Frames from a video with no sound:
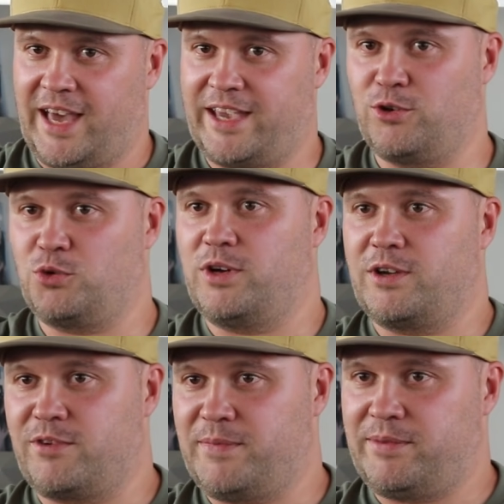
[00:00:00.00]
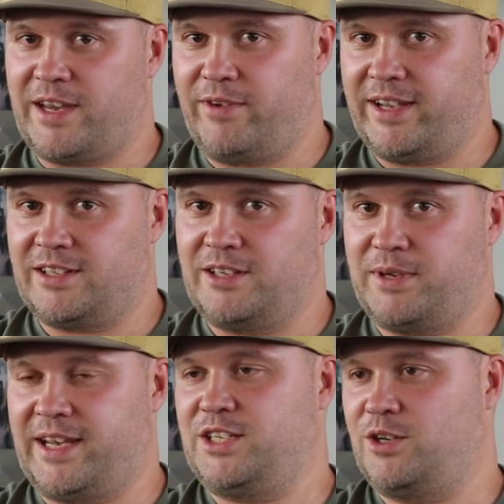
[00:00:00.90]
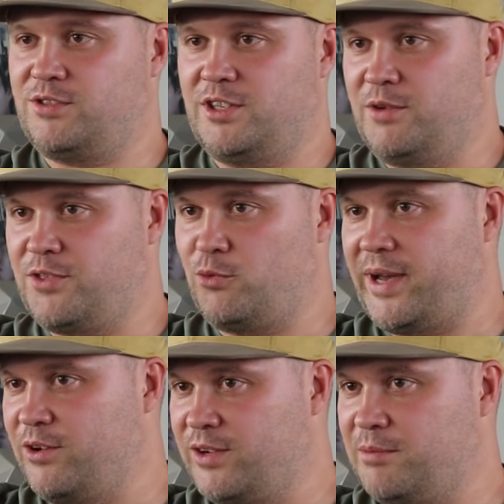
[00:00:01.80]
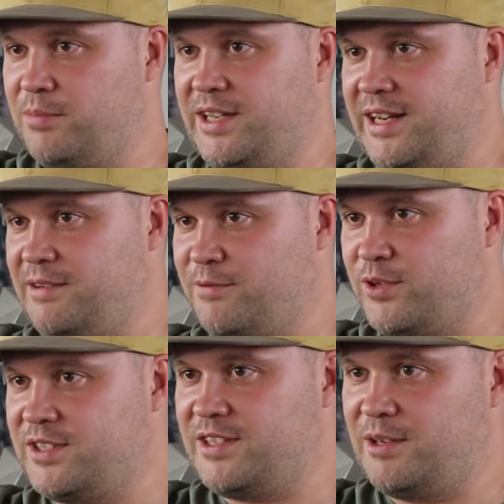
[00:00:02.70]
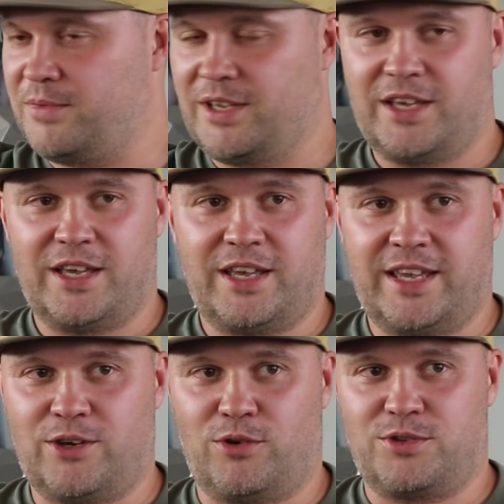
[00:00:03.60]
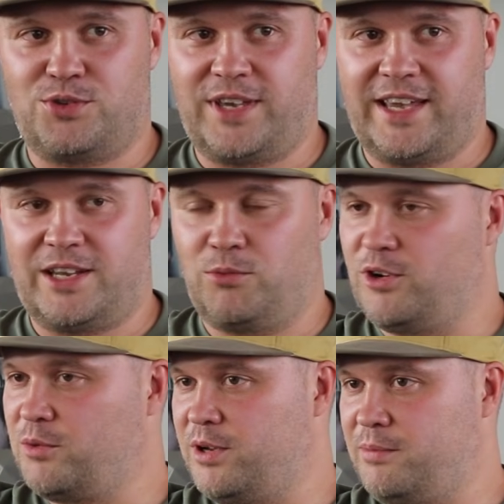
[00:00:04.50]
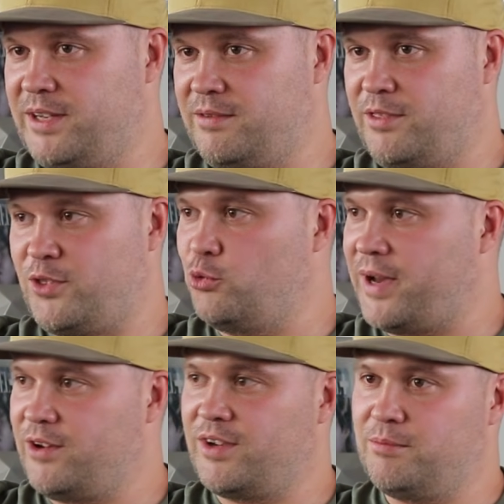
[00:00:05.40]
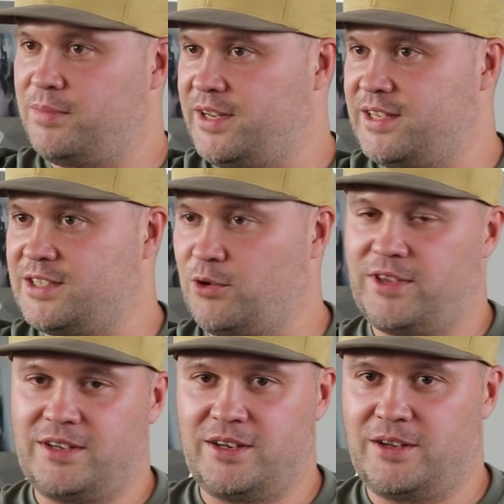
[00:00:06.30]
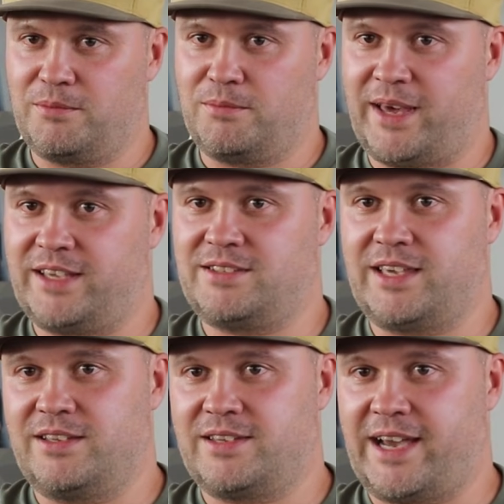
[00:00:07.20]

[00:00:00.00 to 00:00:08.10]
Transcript: I could work from them directly, but I chose to do it through my own company and invoice them in order to get a work permit through my own company, so that my stay in